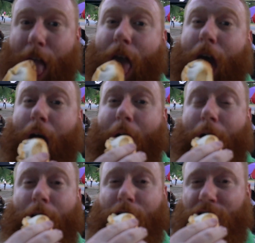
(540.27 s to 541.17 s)

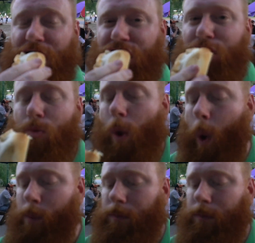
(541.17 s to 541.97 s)
Nobody speaks.